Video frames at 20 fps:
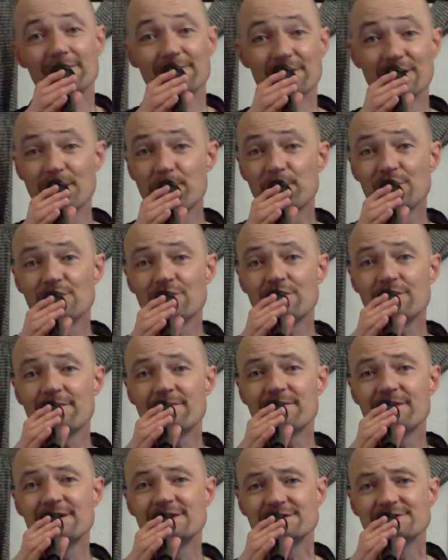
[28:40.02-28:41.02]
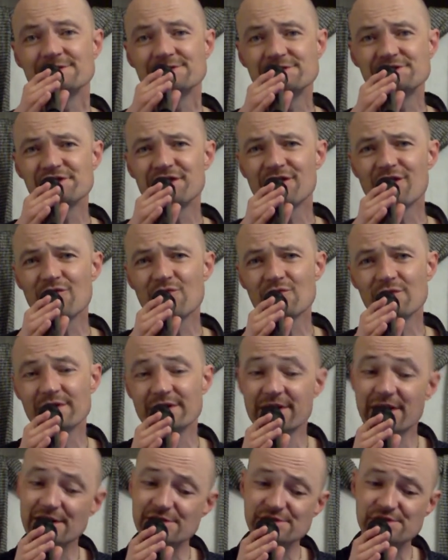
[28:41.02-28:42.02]
Flipping your fins, you don't
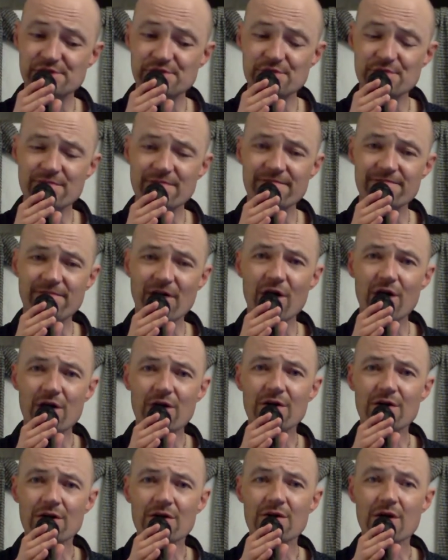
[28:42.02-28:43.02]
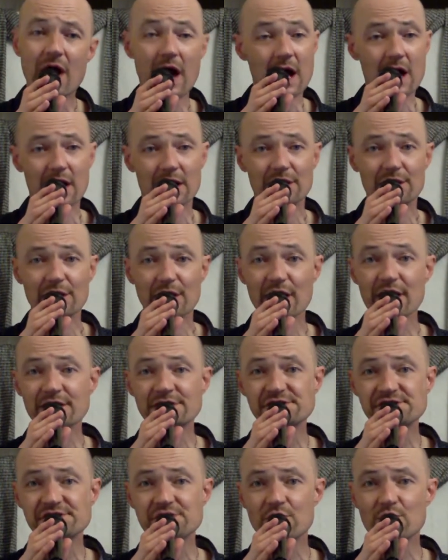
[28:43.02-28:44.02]
get too far.
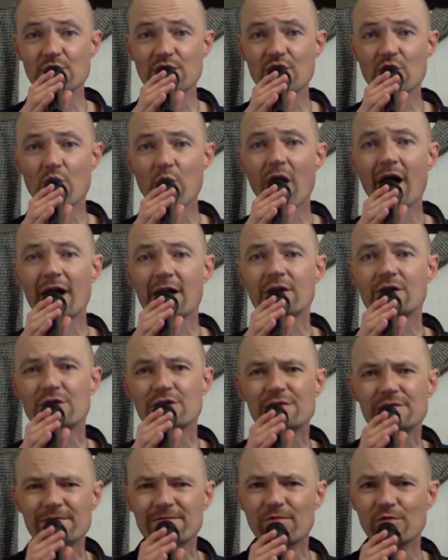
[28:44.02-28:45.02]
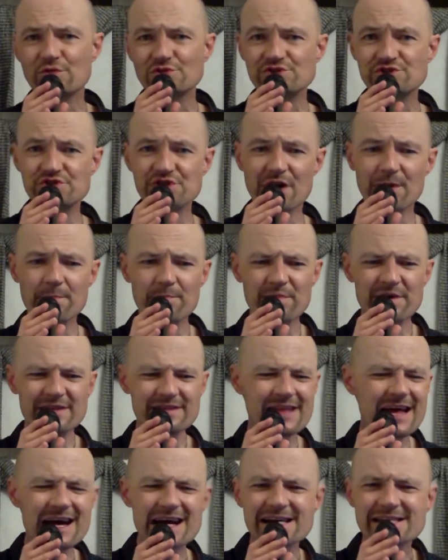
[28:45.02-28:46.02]
Legs are required for jumping,
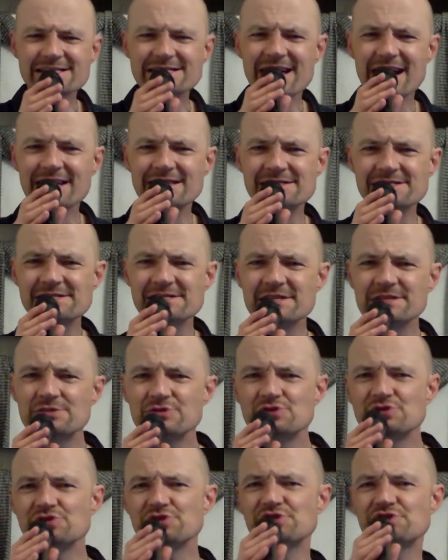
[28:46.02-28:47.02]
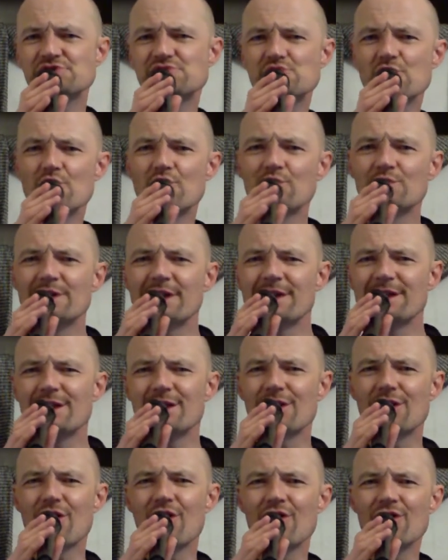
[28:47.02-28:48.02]
dancing, strolling
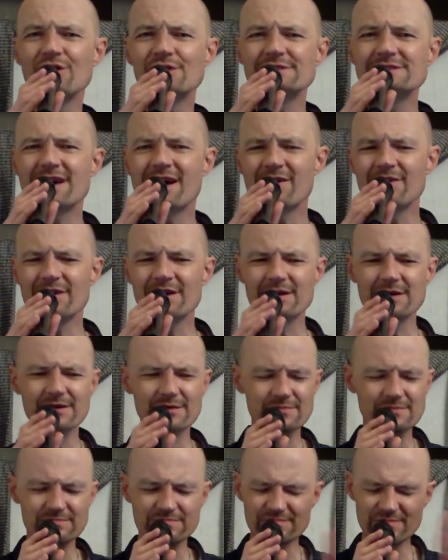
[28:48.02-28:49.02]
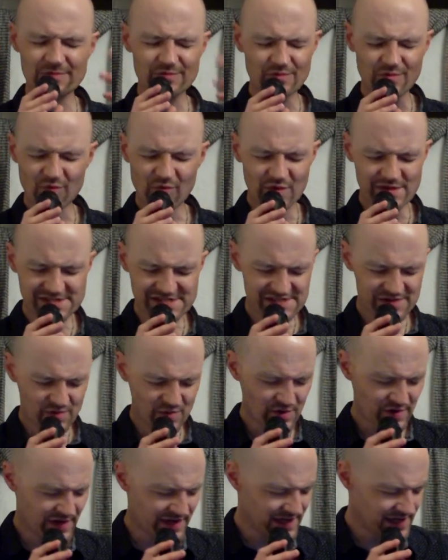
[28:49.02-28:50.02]
along down a, what's the
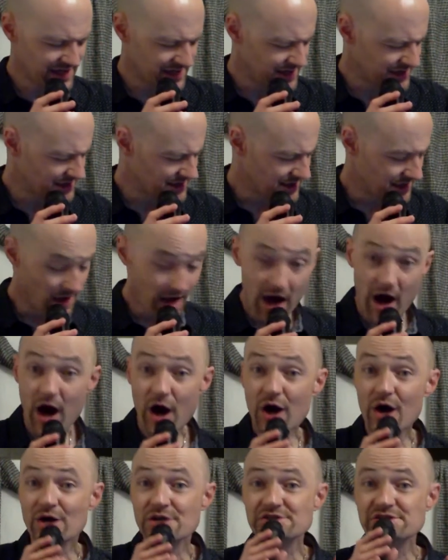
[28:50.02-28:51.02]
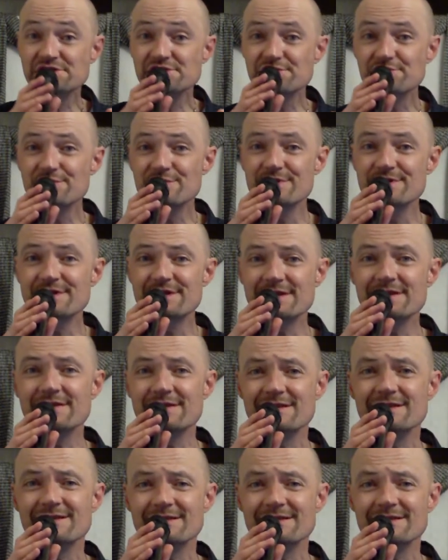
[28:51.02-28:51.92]
word again? Street.